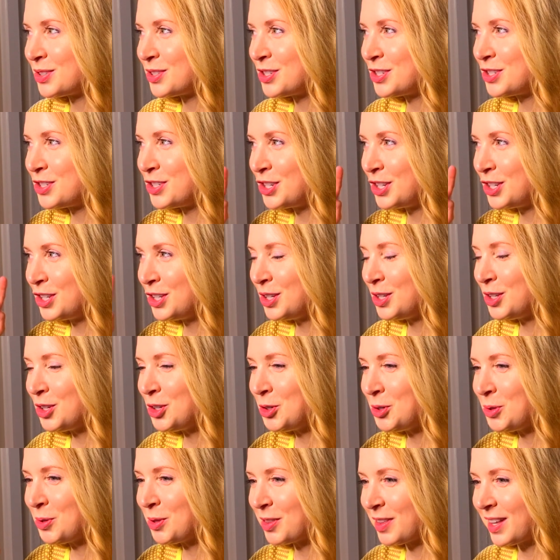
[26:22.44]
Do
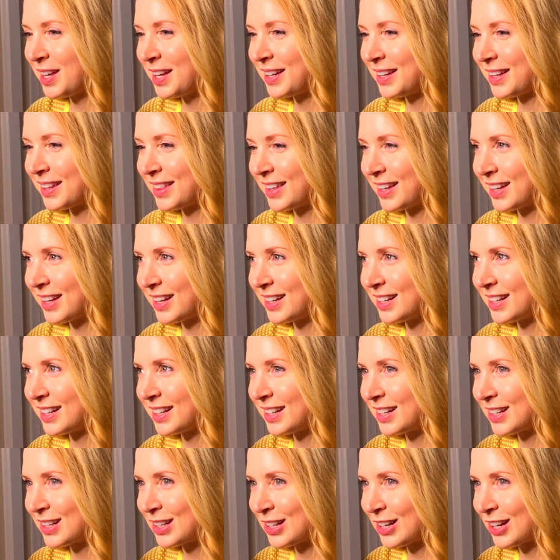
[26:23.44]
you think
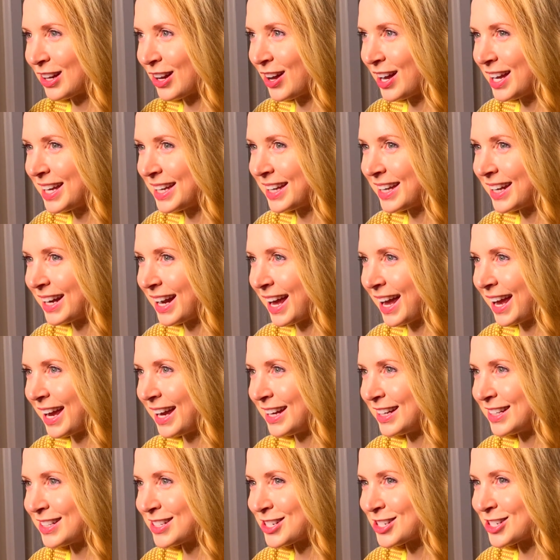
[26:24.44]
that
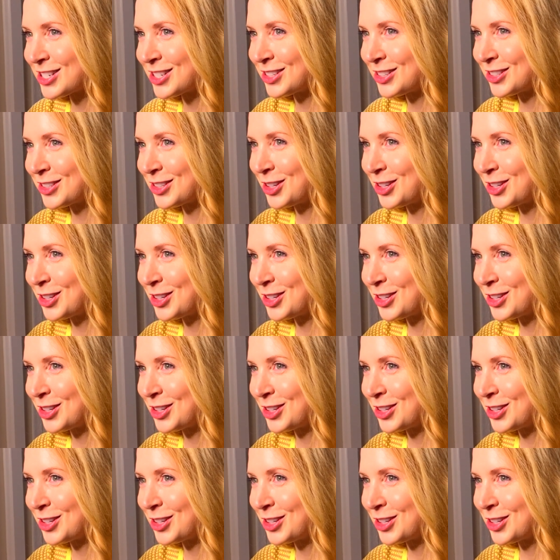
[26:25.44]
GlycanAge